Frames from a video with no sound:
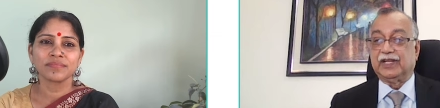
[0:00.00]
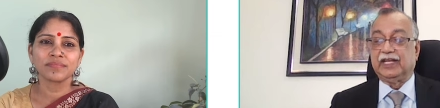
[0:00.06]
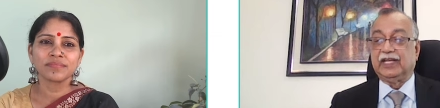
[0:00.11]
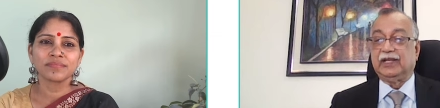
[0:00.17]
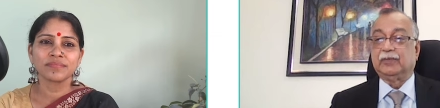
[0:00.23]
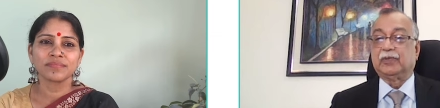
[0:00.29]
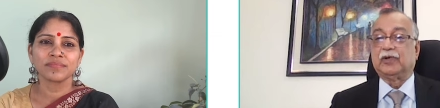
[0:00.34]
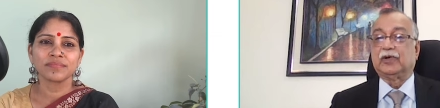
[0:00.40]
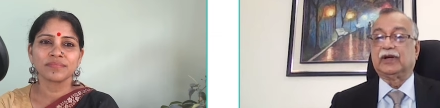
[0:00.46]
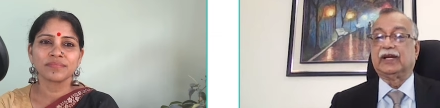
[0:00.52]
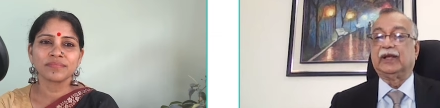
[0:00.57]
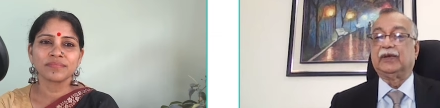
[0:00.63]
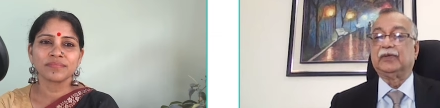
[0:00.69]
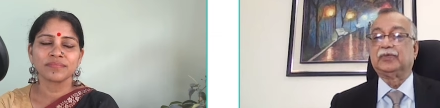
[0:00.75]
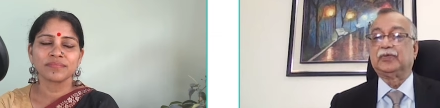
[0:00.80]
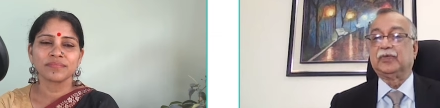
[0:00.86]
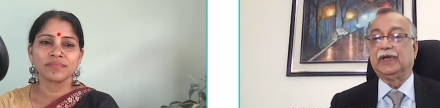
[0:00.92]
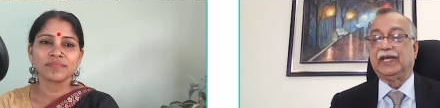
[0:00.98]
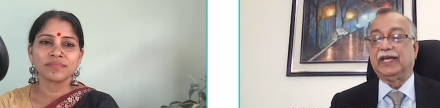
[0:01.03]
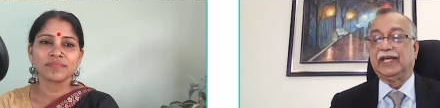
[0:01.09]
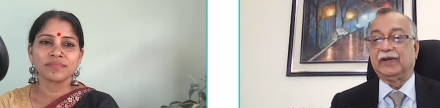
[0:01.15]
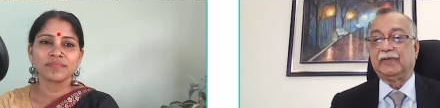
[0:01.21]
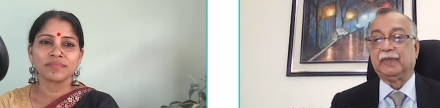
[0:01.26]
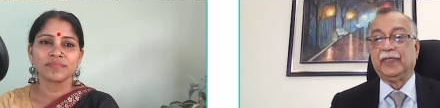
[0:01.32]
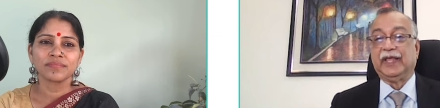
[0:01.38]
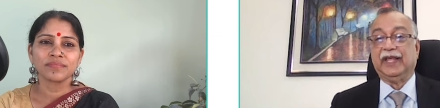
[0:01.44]
Speaker 1: training programs
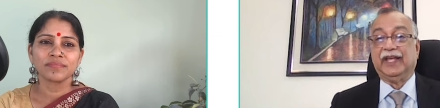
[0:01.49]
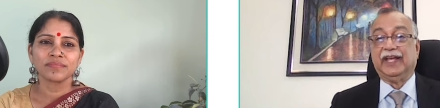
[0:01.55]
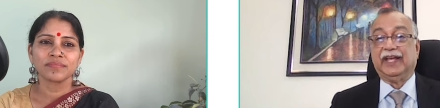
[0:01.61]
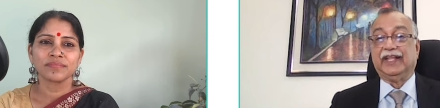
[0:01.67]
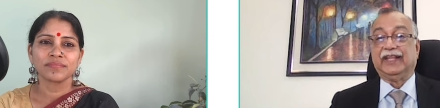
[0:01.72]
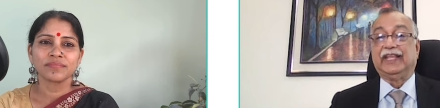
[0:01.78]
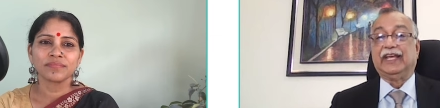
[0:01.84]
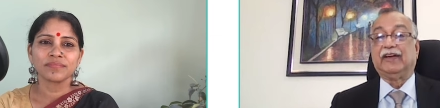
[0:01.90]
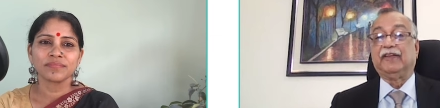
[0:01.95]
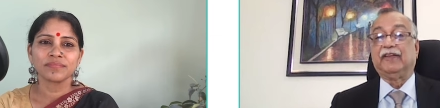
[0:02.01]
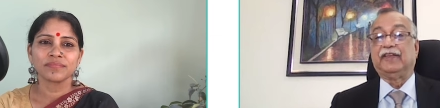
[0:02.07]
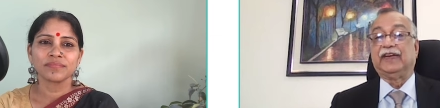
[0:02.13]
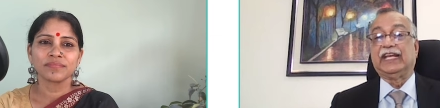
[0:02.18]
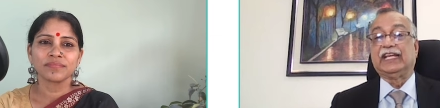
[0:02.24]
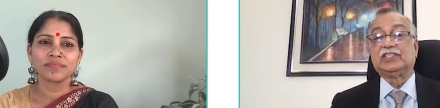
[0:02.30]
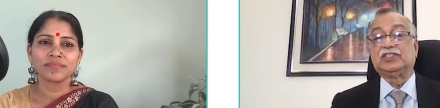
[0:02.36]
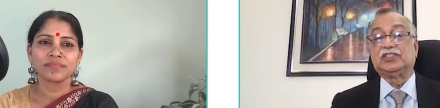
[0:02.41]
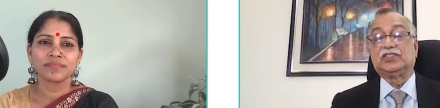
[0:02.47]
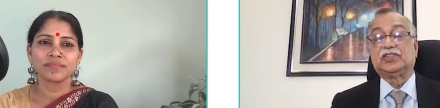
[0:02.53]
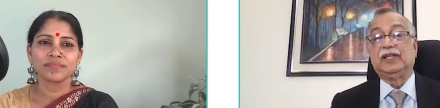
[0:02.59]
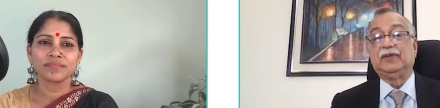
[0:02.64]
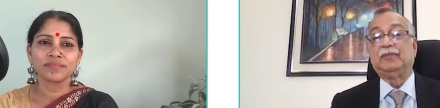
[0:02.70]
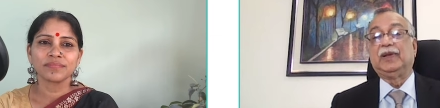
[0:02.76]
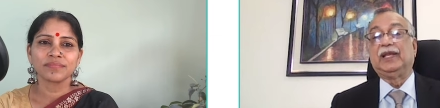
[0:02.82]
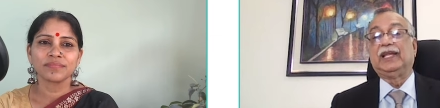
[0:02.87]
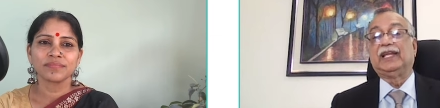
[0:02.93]
where they had
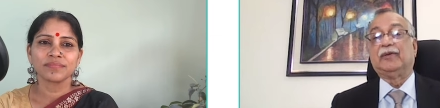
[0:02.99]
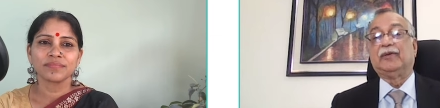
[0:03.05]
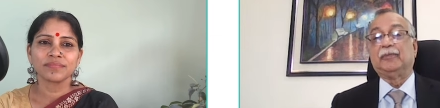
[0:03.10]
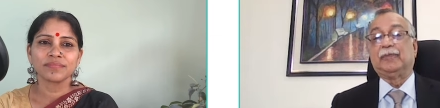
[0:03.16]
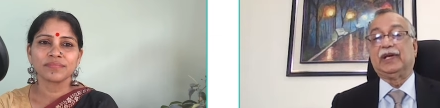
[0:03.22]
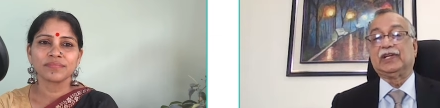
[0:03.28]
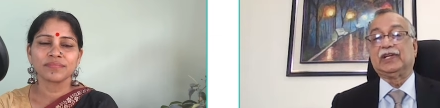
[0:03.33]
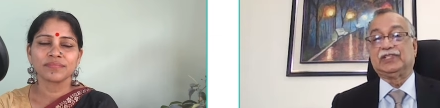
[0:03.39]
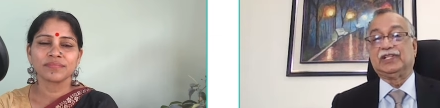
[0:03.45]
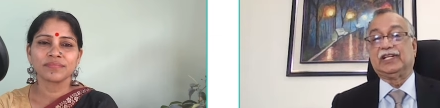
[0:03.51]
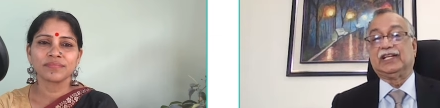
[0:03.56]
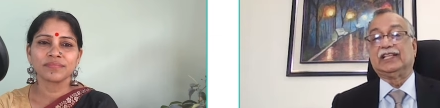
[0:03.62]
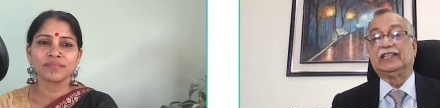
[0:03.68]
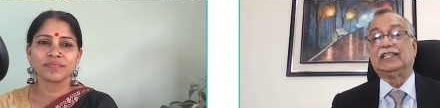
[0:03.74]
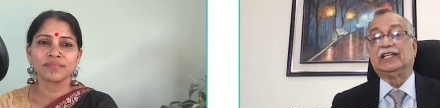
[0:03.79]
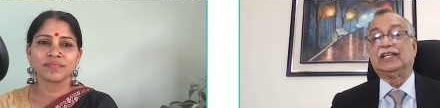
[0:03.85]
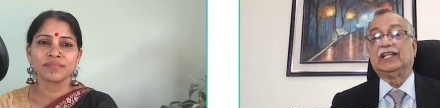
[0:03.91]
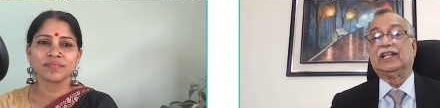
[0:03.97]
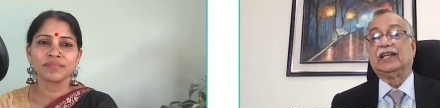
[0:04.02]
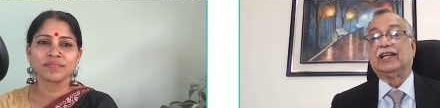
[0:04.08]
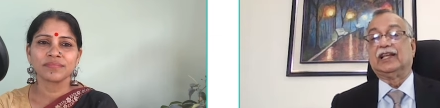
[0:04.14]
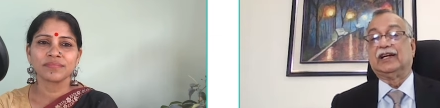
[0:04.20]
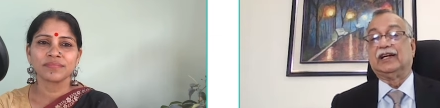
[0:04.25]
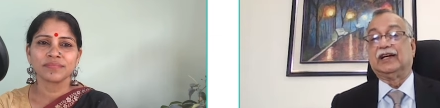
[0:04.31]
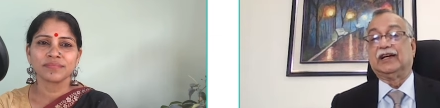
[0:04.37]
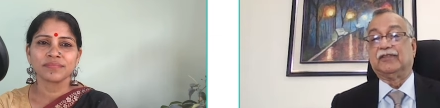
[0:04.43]
extremely compassionate
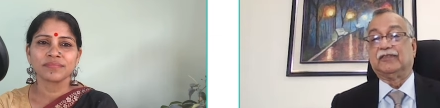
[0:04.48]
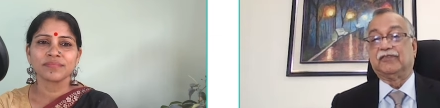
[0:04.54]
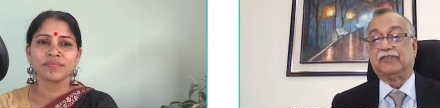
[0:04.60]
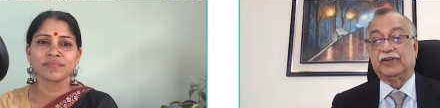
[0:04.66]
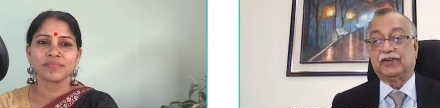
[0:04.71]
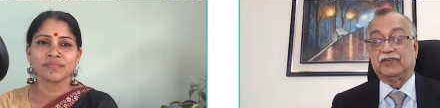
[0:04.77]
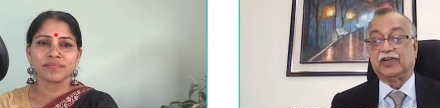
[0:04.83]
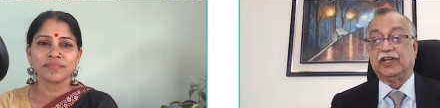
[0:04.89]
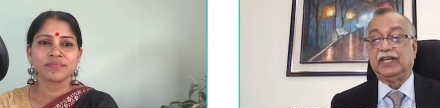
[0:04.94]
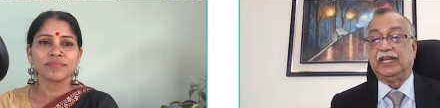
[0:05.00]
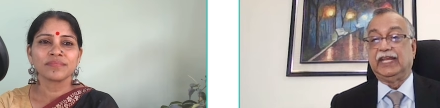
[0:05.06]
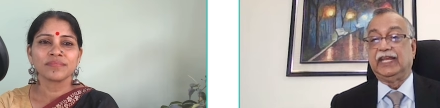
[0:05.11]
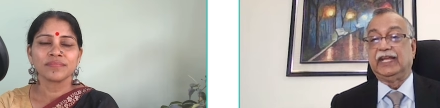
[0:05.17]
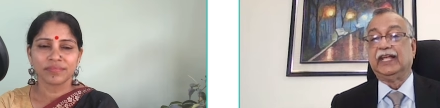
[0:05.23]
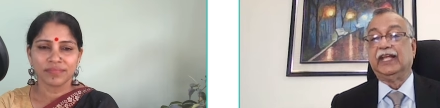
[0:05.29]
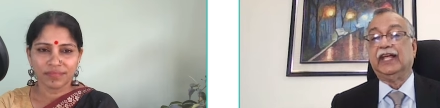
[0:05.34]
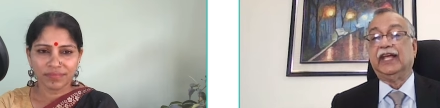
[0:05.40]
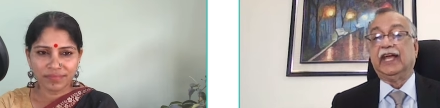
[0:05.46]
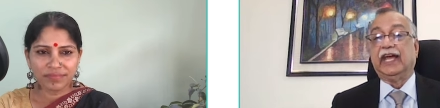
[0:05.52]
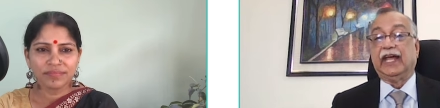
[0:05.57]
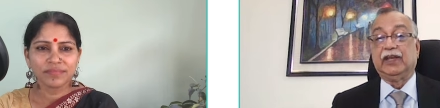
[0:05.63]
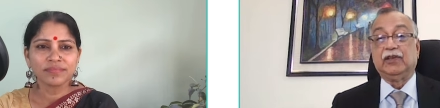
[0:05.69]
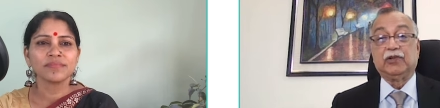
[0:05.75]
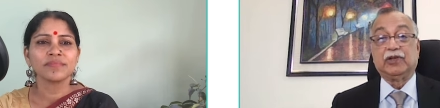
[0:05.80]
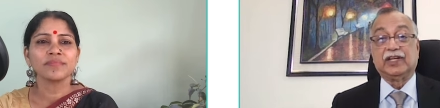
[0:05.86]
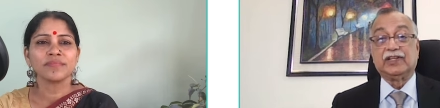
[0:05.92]
ethical uh, training,
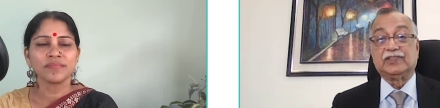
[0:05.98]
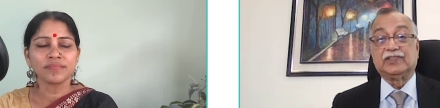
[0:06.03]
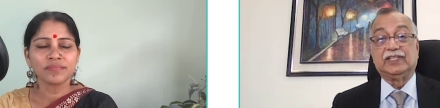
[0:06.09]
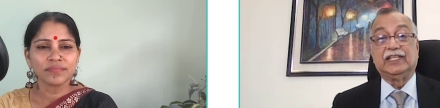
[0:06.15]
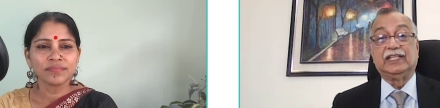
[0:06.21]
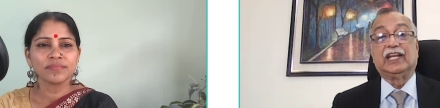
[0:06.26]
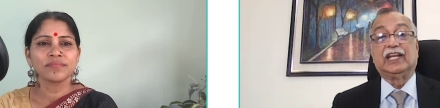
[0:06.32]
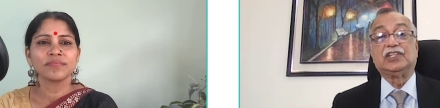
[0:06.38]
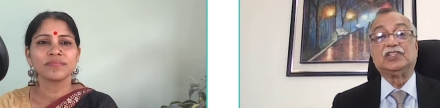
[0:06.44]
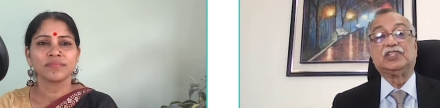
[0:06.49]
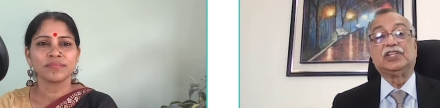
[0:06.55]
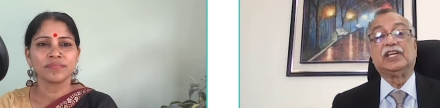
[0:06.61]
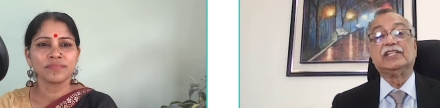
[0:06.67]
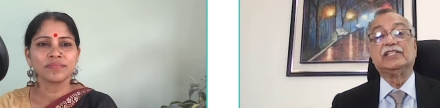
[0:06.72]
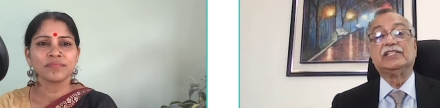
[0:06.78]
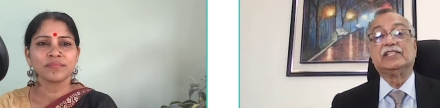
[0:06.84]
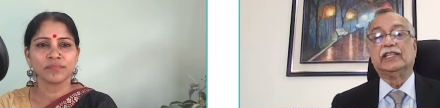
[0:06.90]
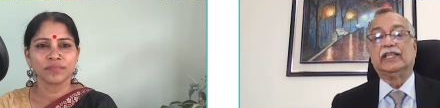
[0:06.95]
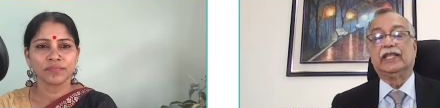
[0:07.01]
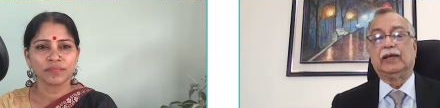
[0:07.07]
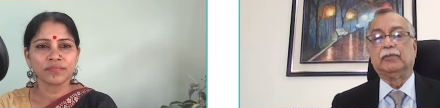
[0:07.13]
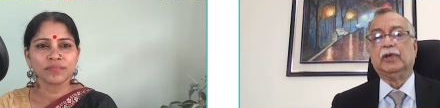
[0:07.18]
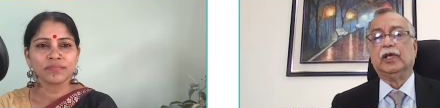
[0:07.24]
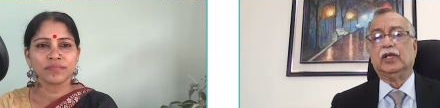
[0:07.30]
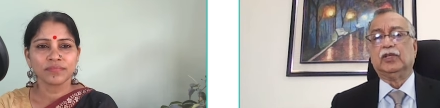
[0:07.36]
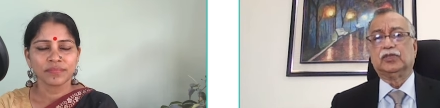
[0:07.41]
and you can see that change in them.